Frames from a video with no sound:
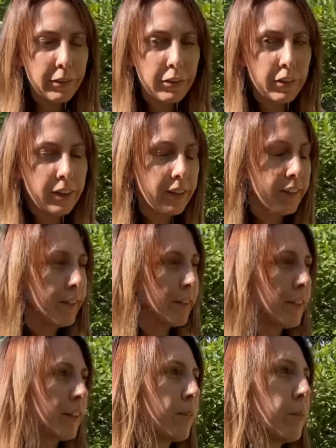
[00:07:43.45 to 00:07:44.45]
You just kind of sit
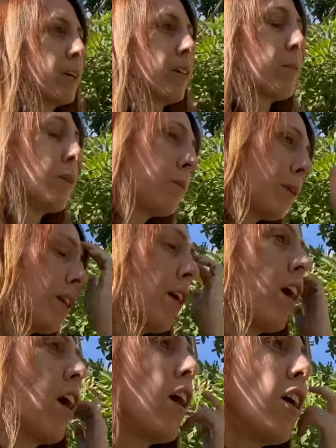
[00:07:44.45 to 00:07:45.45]
there, peel them open.
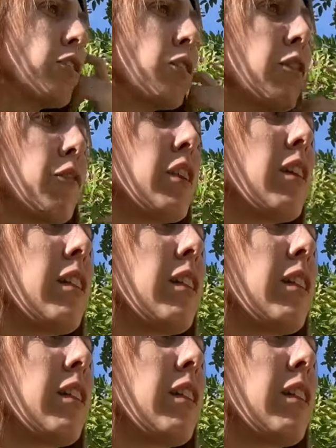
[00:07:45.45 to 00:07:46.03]
Also, I feel